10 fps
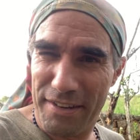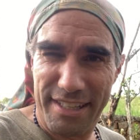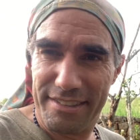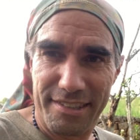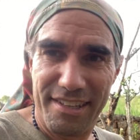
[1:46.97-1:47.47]
it.
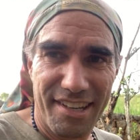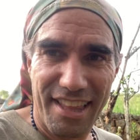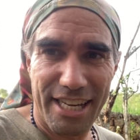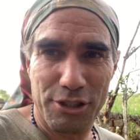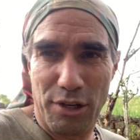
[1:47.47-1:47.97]
It's
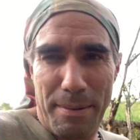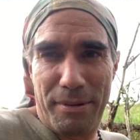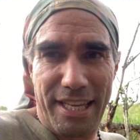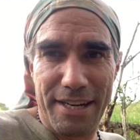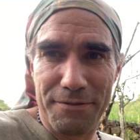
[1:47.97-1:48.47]
like a
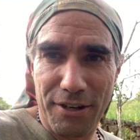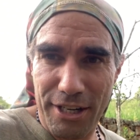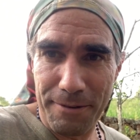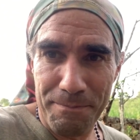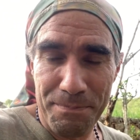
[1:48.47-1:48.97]
trampoline for
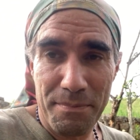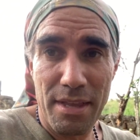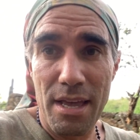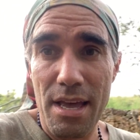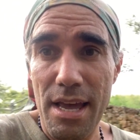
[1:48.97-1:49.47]
her.
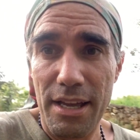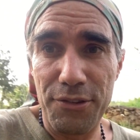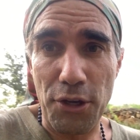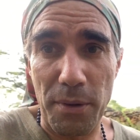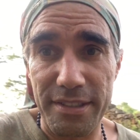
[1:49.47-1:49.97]
And
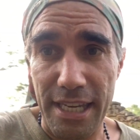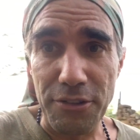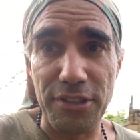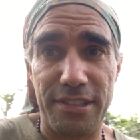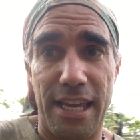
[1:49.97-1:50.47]
so what's
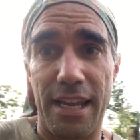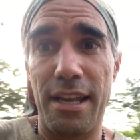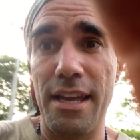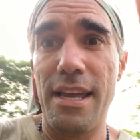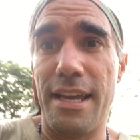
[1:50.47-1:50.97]
interesting
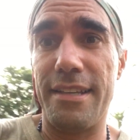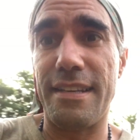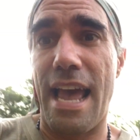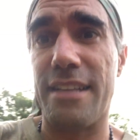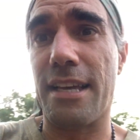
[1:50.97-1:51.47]
is
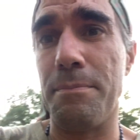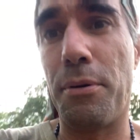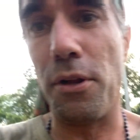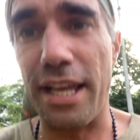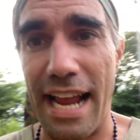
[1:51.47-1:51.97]
as I'm
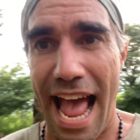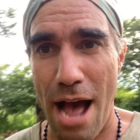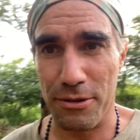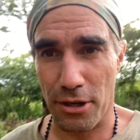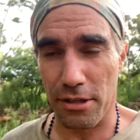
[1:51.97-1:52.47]
pulling
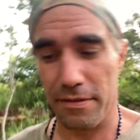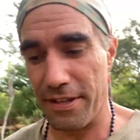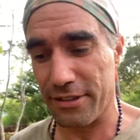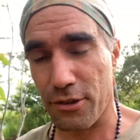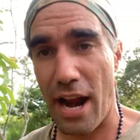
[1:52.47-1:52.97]
out all of
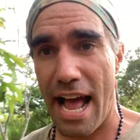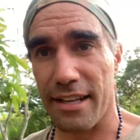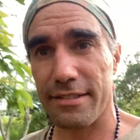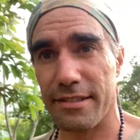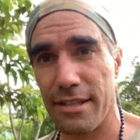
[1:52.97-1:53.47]
this
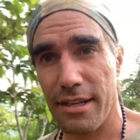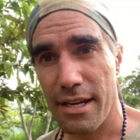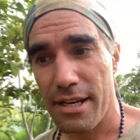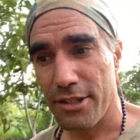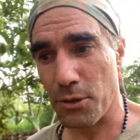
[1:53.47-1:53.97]
grass
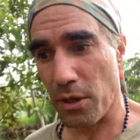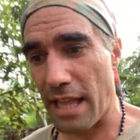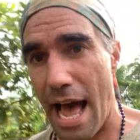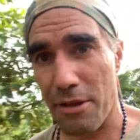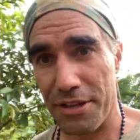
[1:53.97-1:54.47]
to
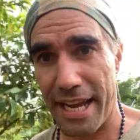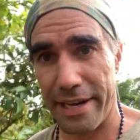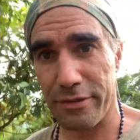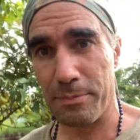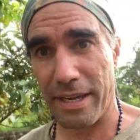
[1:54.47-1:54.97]
allow the
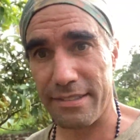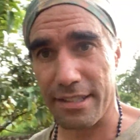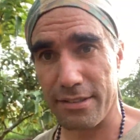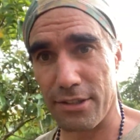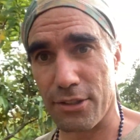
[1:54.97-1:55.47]
native
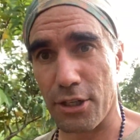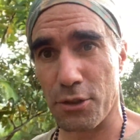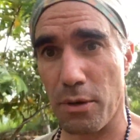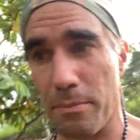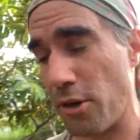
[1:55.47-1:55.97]
species to start
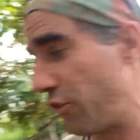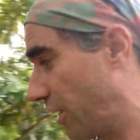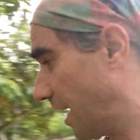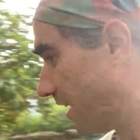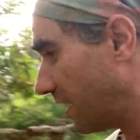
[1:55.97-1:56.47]
to emerge
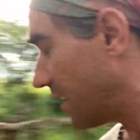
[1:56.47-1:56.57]
again,